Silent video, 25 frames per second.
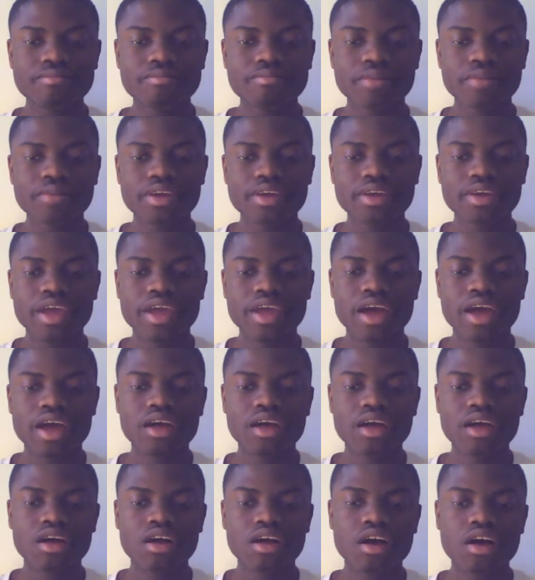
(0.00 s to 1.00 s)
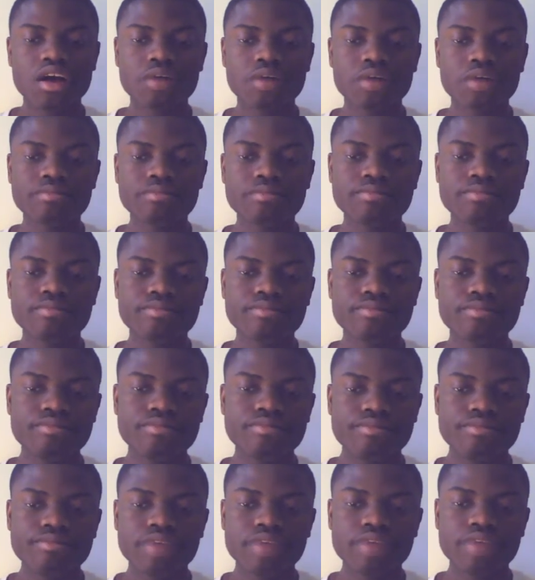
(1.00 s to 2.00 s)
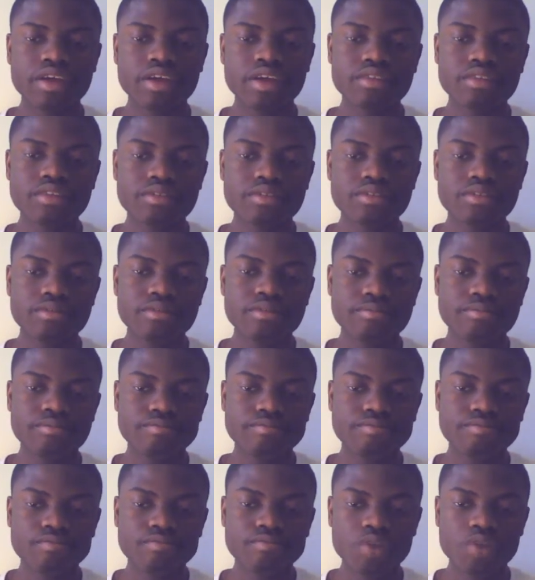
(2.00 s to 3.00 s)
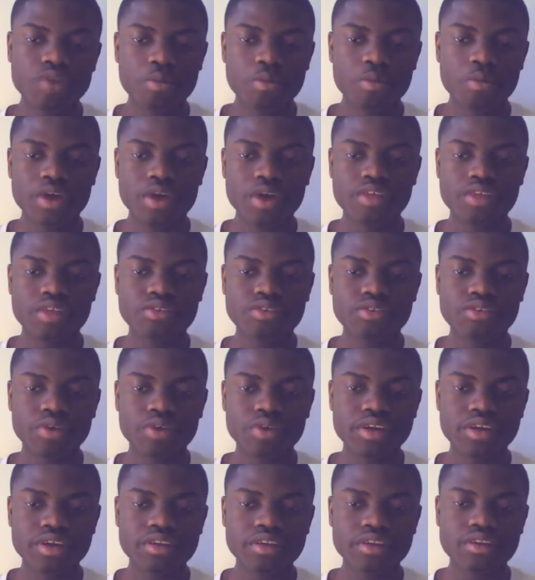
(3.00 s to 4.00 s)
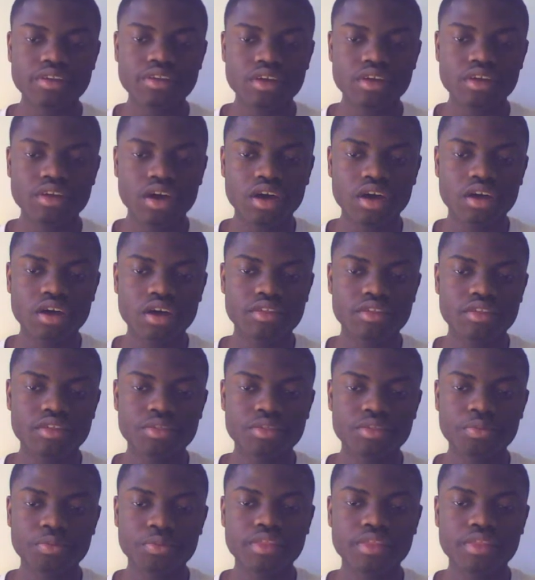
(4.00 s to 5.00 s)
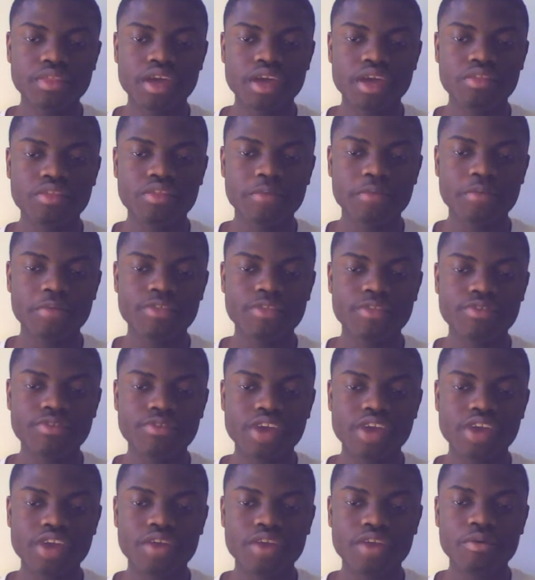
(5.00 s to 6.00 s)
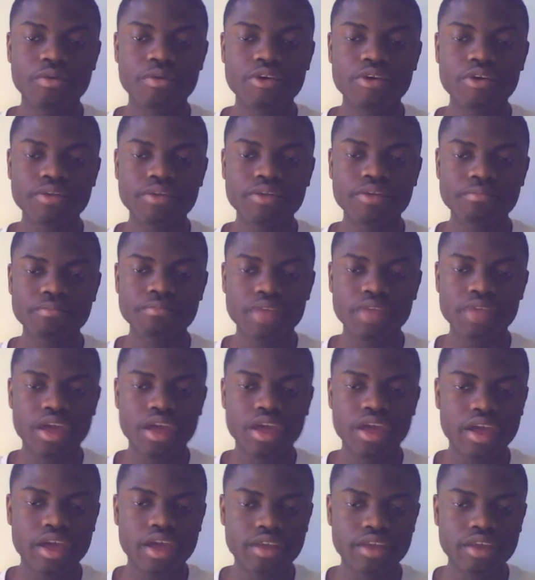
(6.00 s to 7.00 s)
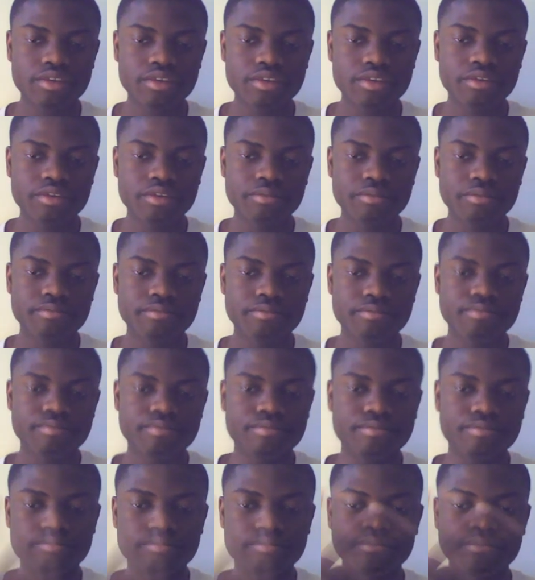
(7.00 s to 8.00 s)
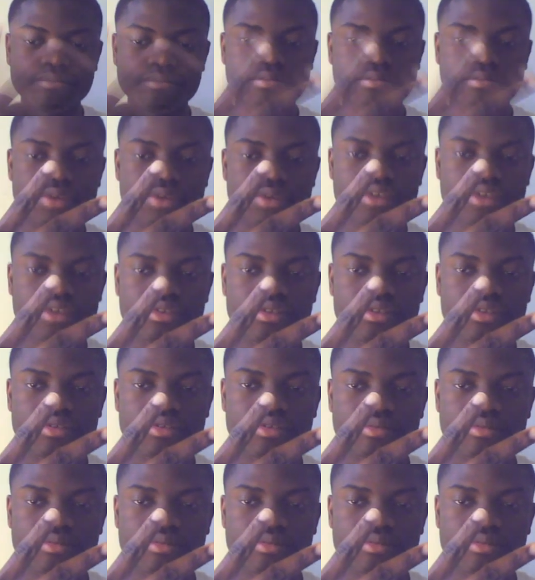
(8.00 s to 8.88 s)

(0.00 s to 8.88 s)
But yeah, thanks. Hope you guys enjoyed it. This was Tech of the Month for January, and peace.